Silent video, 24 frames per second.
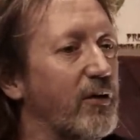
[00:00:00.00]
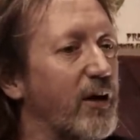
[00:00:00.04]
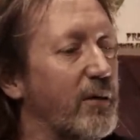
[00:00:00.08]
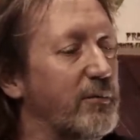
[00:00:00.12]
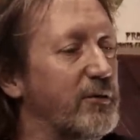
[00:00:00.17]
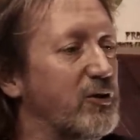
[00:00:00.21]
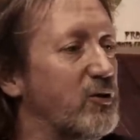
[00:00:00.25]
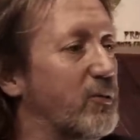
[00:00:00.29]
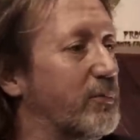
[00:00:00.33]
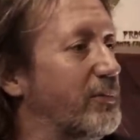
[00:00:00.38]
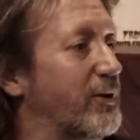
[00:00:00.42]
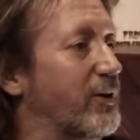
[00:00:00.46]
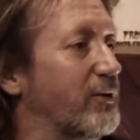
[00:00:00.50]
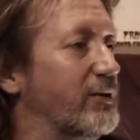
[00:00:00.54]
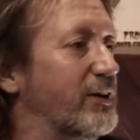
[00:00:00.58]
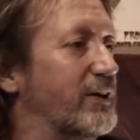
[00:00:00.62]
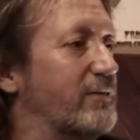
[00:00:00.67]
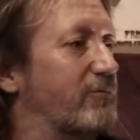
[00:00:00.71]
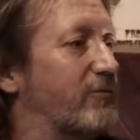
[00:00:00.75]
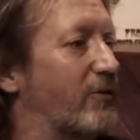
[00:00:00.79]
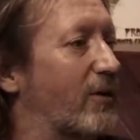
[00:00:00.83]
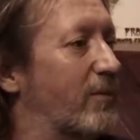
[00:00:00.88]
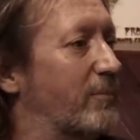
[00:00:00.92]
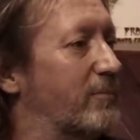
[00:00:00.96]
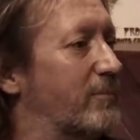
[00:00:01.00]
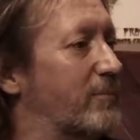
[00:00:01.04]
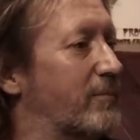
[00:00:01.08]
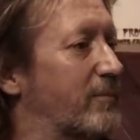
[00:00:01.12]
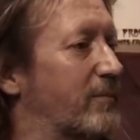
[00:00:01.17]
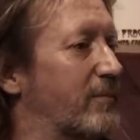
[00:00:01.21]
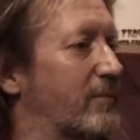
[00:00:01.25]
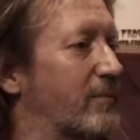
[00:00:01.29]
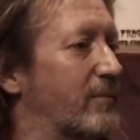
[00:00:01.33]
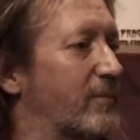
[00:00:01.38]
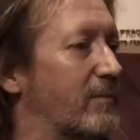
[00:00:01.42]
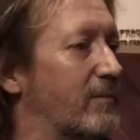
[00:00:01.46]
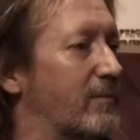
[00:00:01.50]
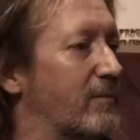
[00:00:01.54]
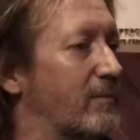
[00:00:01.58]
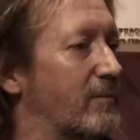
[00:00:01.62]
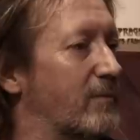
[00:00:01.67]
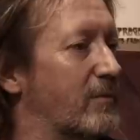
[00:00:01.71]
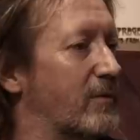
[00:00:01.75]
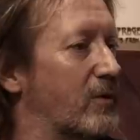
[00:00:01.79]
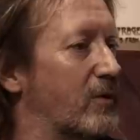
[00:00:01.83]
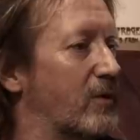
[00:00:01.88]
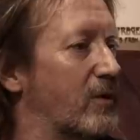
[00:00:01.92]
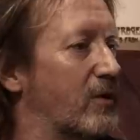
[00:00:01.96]
I mean, you're building from
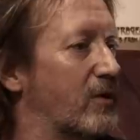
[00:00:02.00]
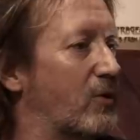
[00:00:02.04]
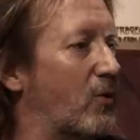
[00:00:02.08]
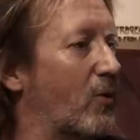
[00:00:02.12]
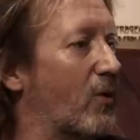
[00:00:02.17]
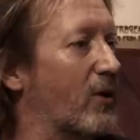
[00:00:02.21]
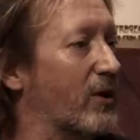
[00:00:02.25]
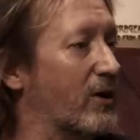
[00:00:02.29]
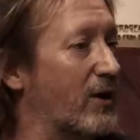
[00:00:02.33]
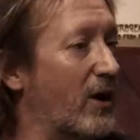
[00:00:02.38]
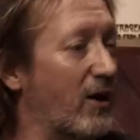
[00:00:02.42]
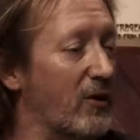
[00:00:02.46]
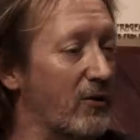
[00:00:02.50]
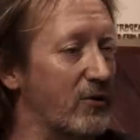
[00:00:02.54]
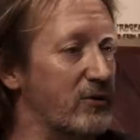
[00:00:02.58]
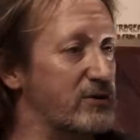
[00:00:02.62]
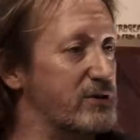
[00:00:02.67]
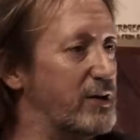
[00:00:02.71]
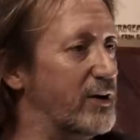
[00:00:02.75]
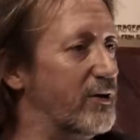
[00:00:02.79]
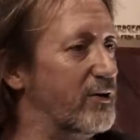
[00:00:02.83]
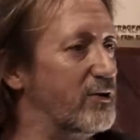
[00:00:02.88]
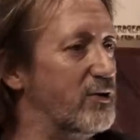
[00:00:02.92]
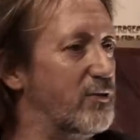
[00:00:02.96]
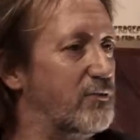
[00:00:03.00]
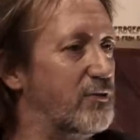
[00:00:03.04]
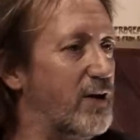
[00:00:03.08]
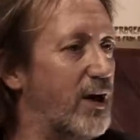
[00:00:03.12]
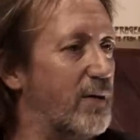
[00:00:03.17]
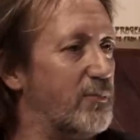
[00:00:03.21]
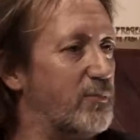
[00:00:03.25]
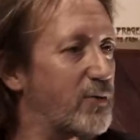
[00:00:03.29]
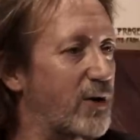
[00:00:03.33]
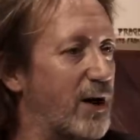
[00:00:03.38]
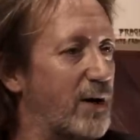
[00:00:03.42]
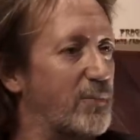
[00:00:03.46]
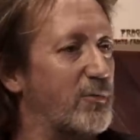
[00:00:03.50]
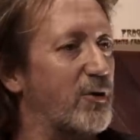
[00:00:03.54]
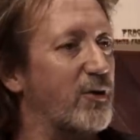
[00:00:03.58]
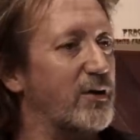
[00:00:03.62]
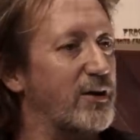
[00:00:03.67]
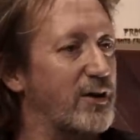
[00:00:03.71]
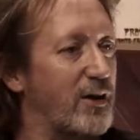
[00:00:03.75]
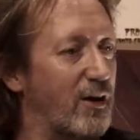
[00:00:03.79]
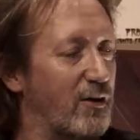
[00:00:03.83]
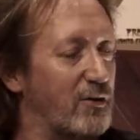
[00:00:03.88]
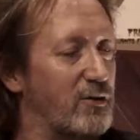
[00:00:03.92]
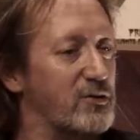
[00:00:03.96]
core colors here. You've got primary
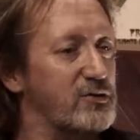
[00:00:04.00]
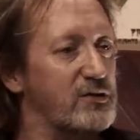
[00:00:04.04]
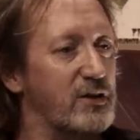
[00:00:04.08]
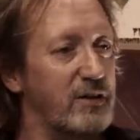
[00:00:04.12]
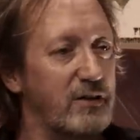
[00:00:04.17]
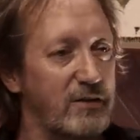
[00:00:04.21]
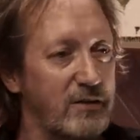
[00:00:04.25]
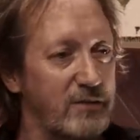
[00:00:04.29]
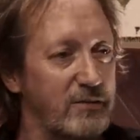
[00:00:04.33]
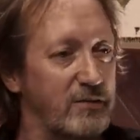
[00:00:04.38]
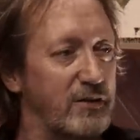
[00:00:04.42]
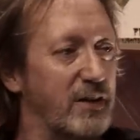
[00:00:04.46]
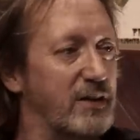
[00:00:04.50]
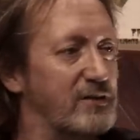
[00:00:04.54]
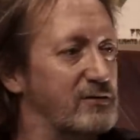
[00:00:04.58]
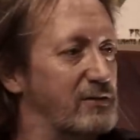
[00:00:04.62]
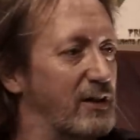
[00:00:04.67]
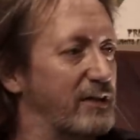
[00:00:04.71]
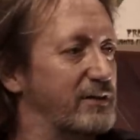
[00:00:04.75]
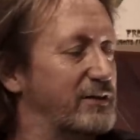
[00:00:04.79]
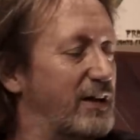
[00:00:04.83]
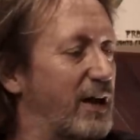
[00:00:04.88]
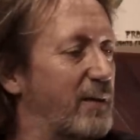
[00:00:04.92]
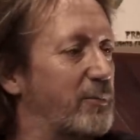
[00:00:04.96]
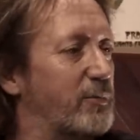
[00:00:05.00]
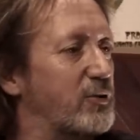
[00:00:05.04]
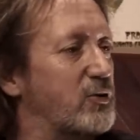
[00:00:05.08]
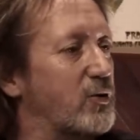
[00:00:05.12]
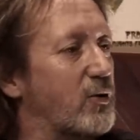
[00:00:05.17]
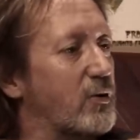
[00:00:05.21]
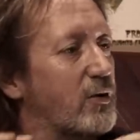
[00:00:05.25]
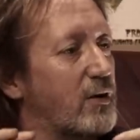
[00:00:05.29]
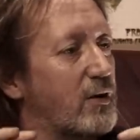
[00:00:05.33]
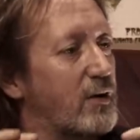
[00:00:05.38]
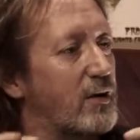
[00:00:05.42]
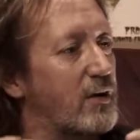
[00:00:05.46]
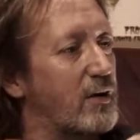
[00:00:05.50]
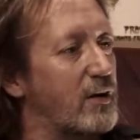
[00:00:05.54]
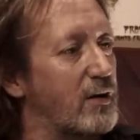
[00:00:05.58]
colors and things like that, but you're mm.